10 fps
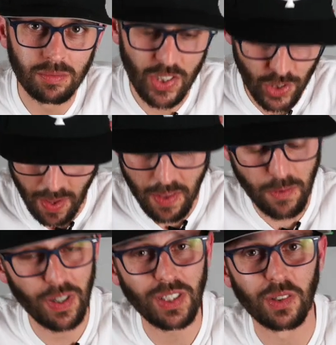It's
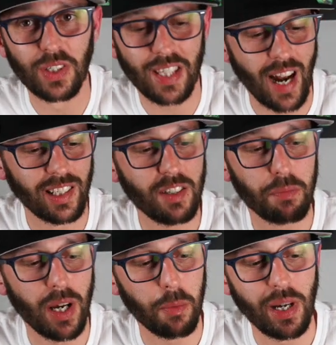fun to look at. I leave
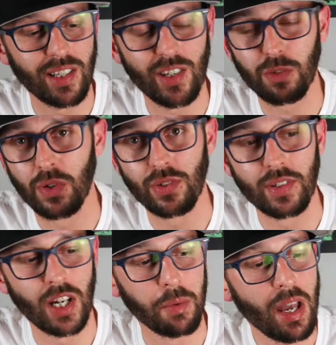mine on my desk most of
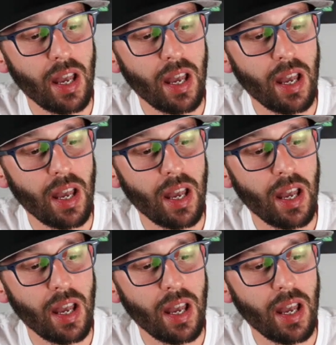the time,